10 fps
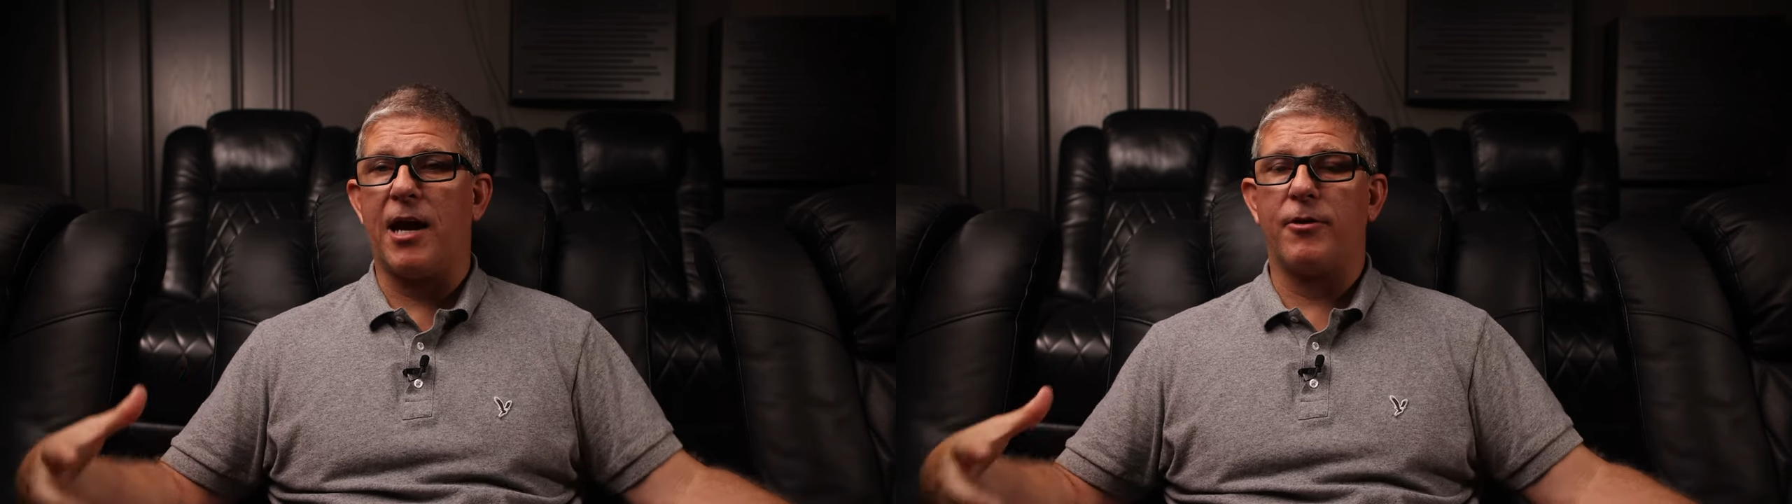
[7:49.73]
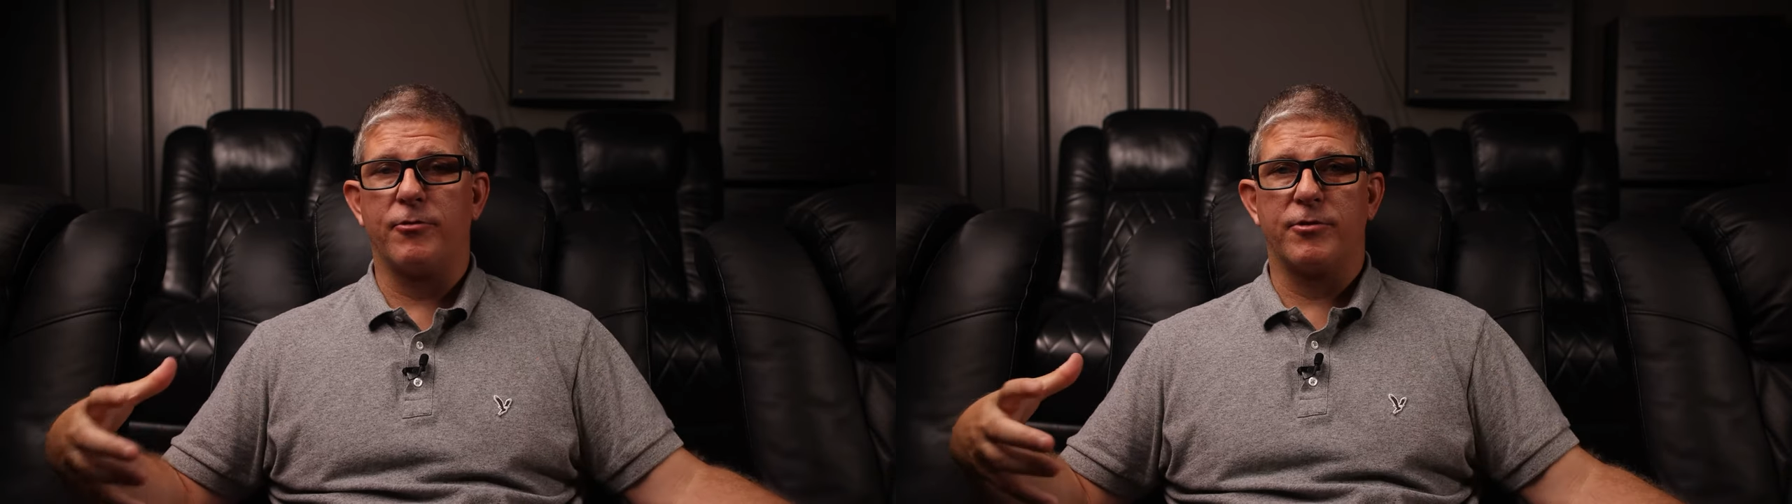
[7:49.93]

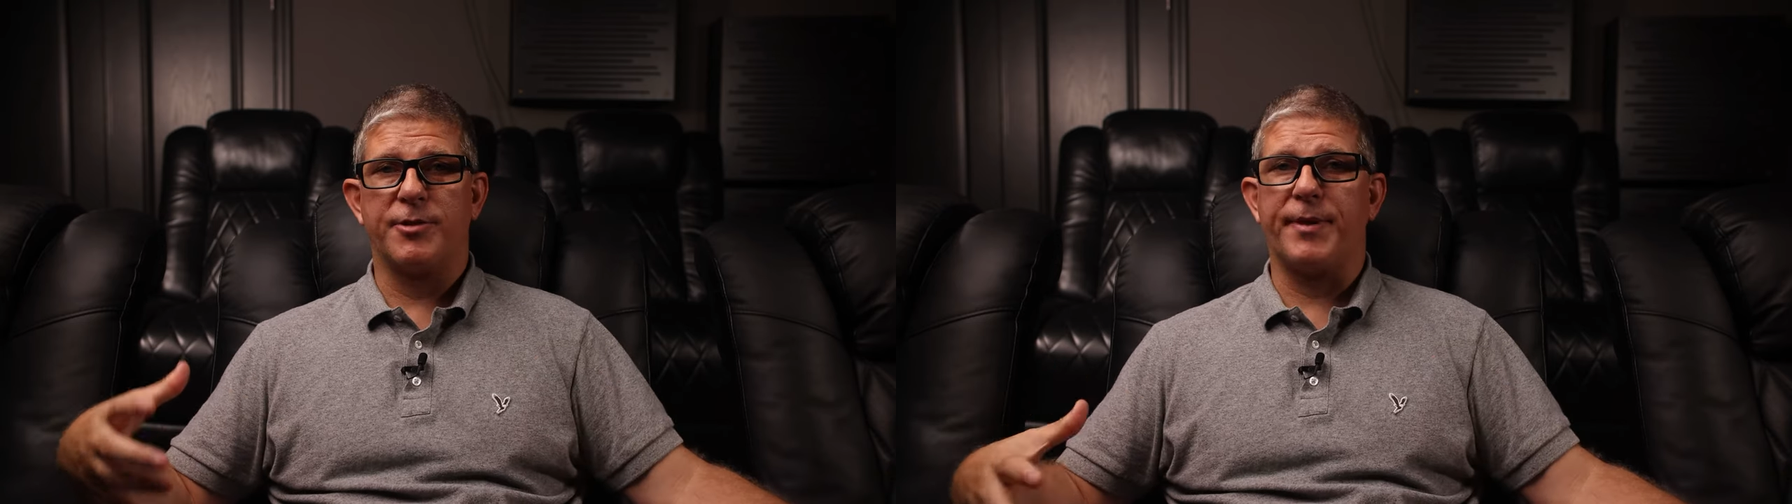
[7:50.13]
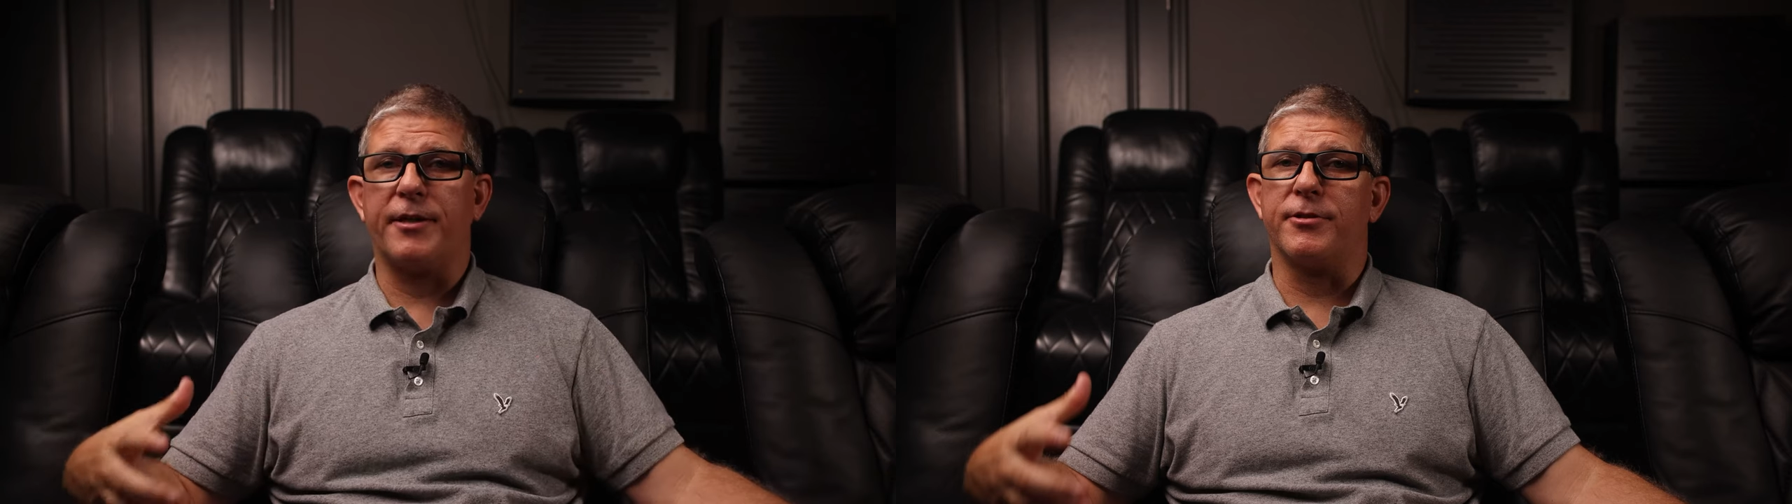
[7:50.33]
outdoor
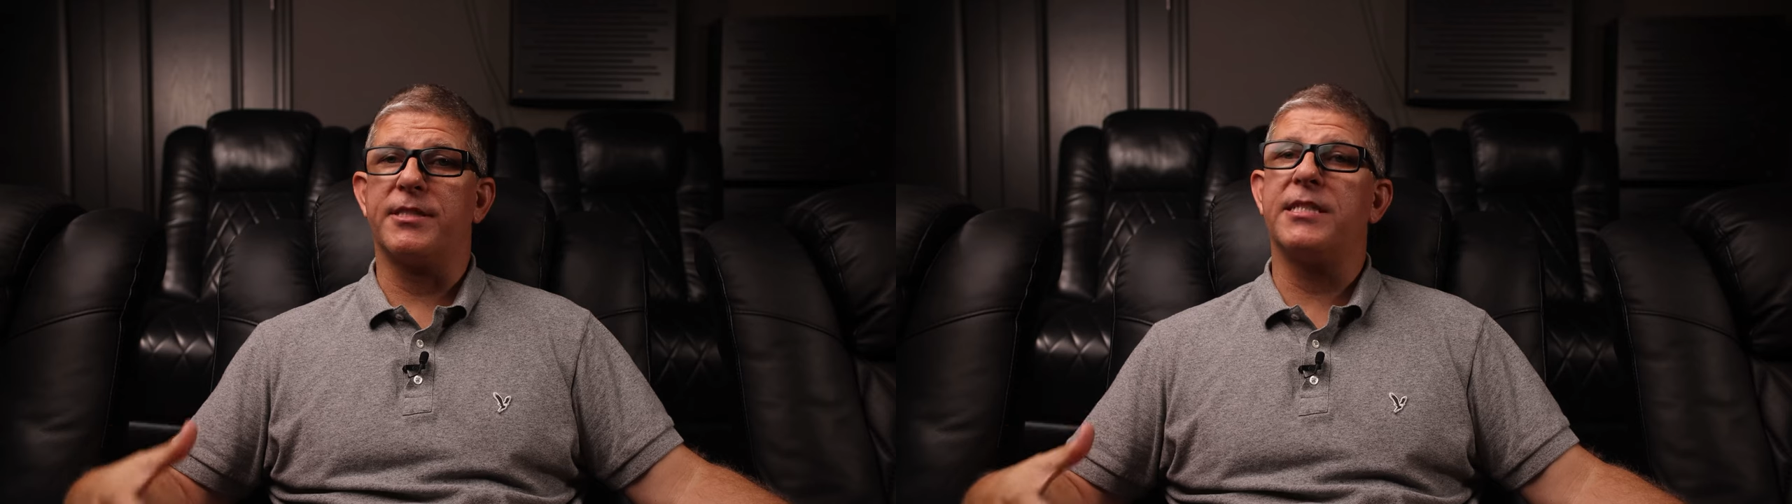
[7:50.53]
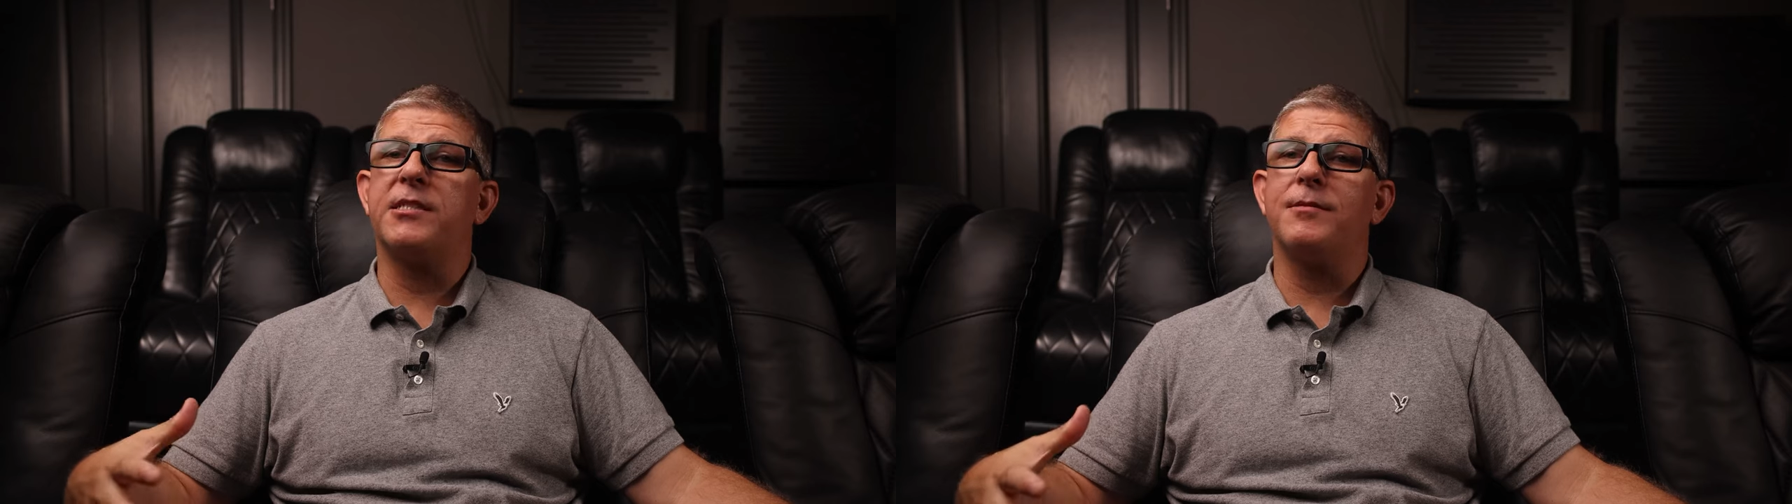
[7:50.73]
speaker
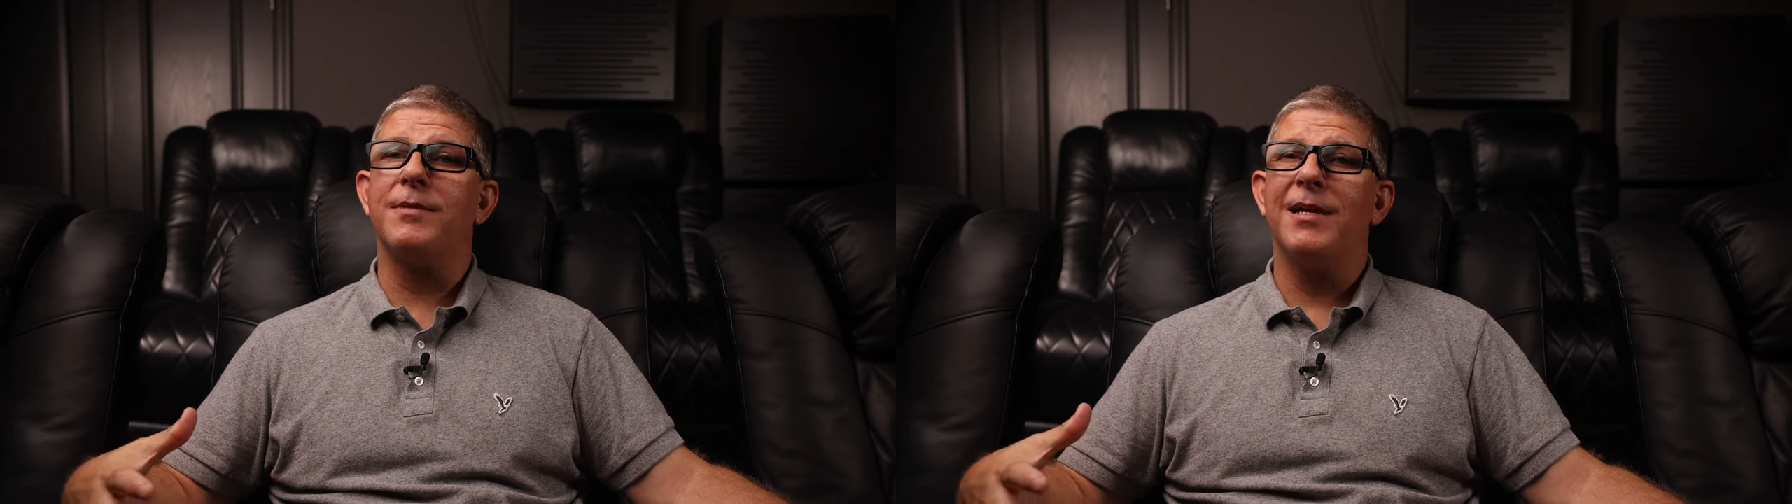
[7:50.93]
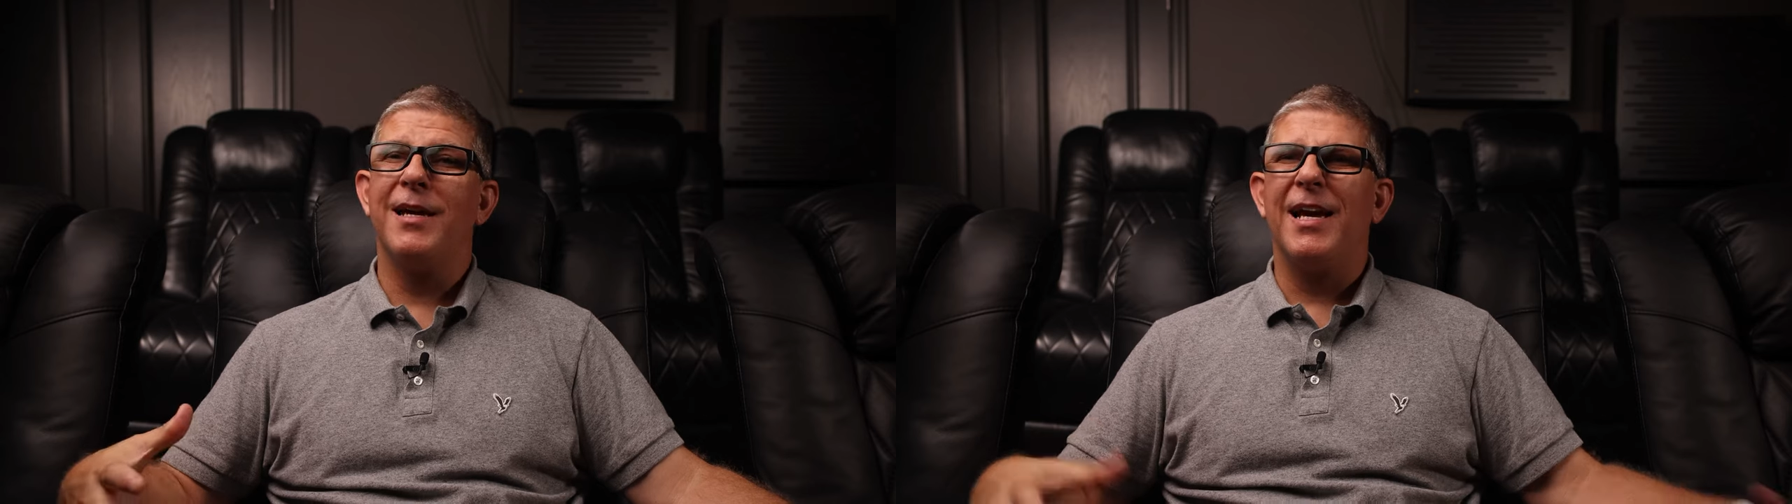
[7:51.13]
system.